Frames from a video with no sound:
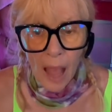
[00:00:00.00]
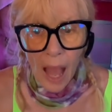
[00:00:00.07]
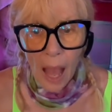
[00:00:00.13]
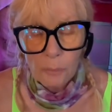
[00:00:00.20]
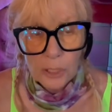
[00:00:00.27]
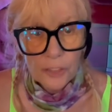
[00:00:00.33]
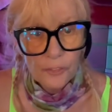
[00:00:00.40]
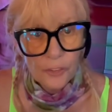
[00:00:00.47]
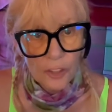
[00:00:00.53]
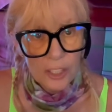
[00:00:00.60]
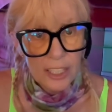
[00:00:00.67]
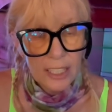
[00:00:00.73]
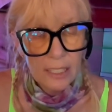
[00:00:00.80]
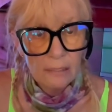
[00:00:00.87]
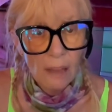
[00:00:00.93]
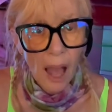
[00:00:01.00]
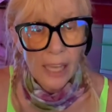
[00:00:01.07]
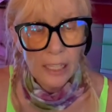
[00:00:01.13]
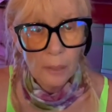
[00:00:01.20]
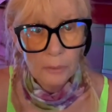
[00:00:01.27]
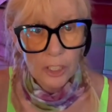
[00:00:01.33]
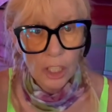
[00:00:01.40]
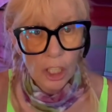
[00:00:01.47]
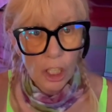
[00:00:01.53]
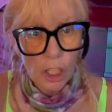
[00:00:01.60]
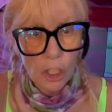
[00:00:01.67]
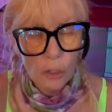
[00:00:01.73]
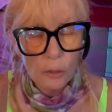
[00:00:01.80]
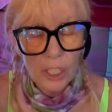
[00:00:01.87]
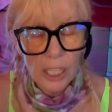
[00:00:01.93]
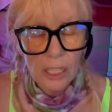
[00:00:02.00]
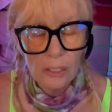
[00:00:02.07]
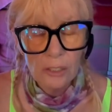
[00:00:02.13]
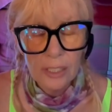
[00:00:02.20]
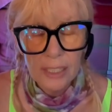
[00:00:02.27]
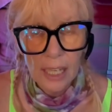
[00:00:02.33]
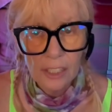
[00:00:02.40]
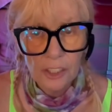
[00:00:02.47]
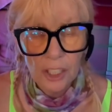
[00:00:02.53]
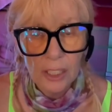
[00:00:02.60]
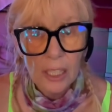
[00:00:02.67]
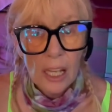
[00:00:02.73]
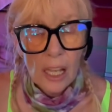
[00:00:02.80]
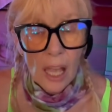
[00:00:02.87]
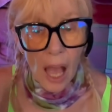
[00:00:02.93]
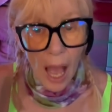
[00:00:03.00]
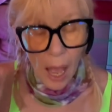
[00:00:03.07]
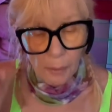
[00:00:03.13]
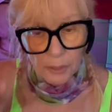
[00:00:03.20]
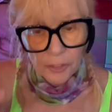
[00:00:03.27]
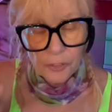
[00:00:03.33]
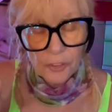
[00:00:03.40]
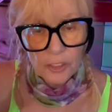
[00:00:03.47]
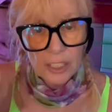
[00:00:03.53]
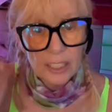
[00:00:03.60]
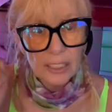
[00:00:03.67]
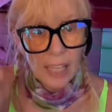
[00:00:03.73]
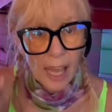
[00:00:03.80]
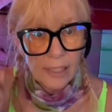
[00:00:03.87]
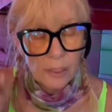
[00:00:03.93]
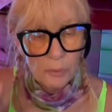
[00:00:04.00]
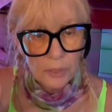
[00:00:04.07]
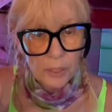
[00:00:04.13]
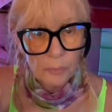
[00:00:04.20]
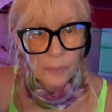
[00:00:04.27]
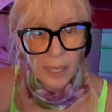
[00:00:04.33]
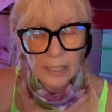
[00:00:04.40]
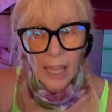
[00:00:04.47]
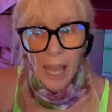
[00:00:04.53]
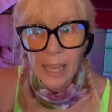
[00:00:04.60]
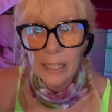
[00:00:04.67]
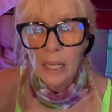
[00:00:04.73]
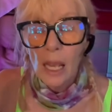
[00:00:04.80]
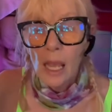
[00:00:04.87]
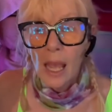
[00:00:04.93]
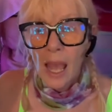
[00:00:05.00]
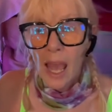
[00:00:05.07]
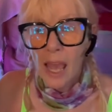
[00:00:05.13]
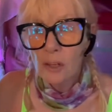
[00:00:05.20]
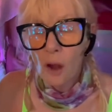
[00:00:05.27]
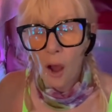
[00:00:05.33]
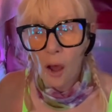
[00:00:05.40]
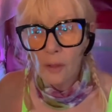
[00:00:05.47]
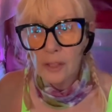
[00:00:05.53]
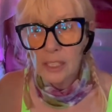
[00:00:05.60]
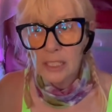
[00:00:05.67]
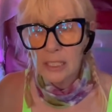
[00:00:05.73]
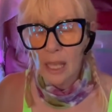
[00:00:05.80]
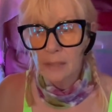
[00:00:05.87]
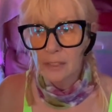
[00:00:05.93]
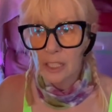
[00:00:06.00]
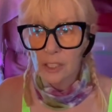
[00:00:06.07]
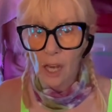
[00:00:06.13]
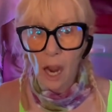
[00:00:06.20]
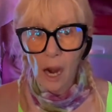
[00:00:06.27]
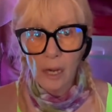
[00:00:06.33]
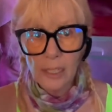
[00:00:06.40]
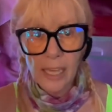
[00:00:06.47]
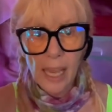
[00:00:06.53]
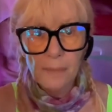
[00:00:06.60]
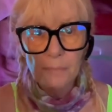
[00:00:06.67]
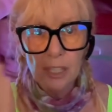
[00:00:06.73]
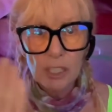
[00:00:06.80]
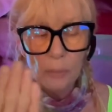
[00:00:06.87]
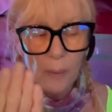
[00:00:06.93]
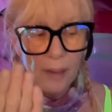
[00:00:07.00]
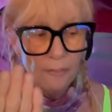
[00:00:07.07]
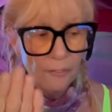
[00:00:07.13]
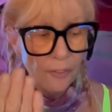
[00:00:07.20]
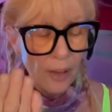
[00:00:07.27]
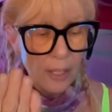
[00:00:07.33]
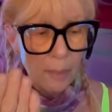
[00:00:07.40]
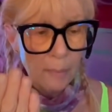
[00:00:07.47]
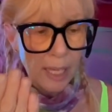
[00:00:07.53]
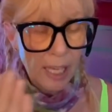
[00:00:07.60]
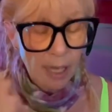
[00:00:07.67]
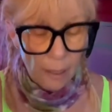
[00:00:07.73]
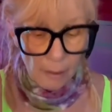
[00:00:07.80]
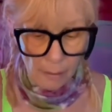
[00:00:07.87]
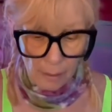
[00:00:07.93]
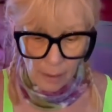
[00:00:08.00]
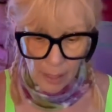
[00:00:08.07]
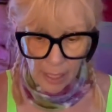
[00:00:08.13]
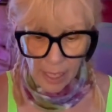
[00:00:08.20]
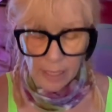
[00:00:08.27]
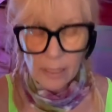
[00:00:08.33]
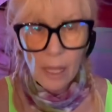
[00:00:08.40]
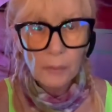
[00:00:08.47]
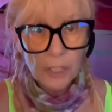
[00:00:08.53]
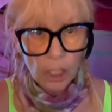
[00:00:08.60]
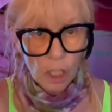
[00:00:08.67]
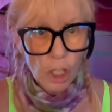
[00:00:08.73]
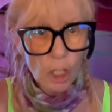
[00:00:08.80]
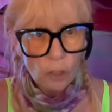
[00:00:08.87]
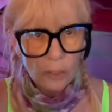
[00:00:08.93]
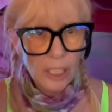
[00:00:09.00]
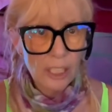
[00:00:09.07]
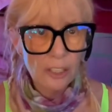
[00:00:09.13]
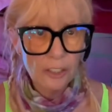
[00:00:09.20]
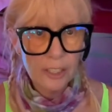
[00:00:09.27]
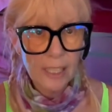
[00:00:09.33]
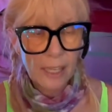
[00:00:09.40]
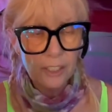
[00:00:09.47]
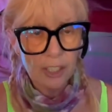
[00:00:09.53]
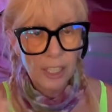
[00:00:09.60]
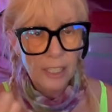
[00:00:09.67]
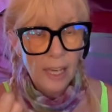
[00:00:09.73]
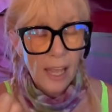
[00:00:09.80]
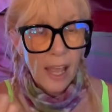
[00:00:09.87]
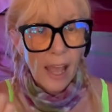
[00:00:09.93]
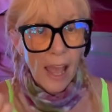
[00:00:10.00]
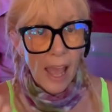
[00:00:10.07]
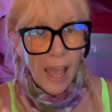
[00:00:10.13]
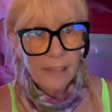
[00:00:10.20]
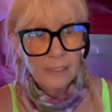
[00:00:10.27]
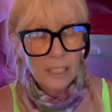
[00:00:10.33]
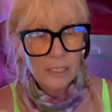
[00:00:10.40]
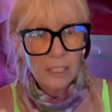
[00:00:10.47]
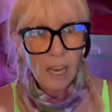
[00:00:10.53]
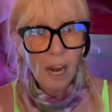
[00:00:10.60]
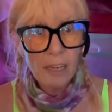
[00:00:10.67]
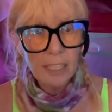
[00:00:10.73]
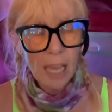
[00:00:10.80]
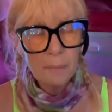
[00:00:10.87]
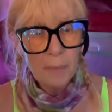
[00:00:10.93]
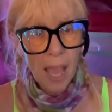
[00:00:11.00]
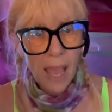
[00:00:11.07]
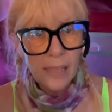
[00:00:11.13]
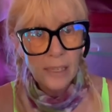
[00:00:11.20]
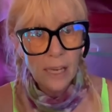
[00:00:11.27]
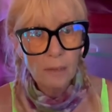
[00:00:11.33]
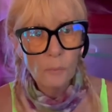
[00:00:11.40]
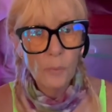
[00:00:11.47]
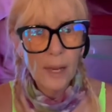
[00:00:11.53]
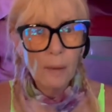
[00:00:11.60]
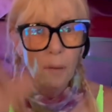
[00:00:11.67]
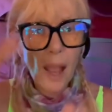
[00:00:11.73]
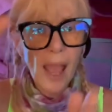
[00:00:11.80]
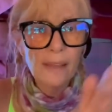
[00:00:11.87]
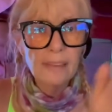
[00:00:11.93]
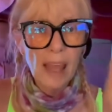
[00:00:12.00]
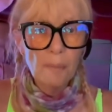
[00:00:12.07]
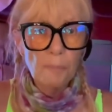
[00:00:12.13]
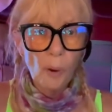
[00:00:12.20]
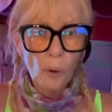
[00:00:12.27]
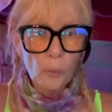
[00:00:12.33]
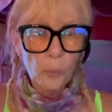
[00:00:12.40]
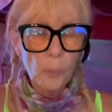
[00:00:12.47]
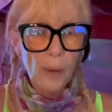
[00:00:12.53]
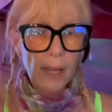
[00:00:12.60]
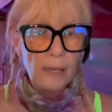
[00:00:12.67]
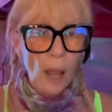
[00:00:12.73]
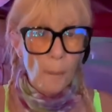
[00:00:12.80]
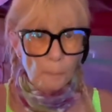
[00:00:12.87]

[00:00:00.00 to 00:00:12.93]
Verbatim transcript: i was first in line it was a huge intersection i was first in line it was a red light and all of a sudden this car came this way in front of me and it was a huge intersection and this car came and it went, and they both went